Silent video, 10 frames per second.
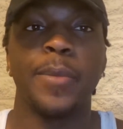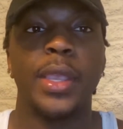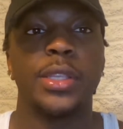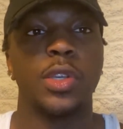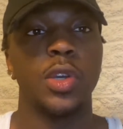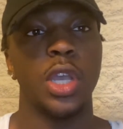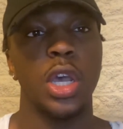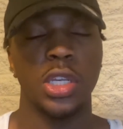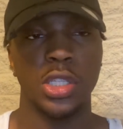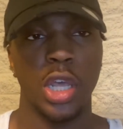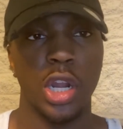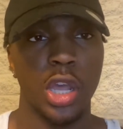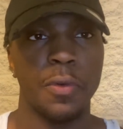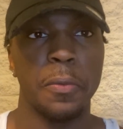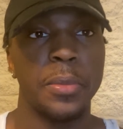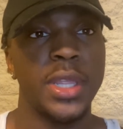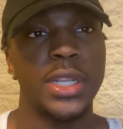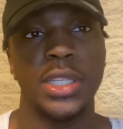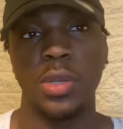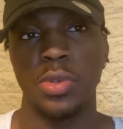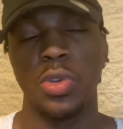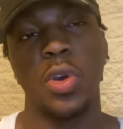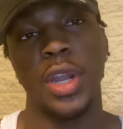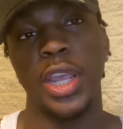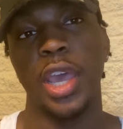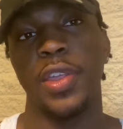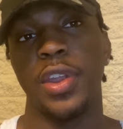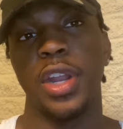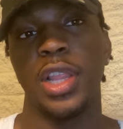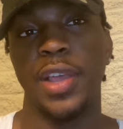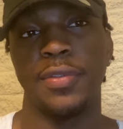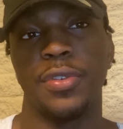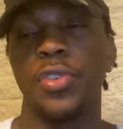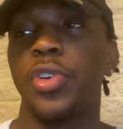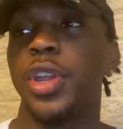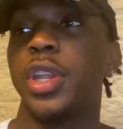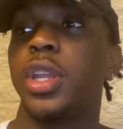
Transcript: So it all started off when me and T was going together in 11th grade.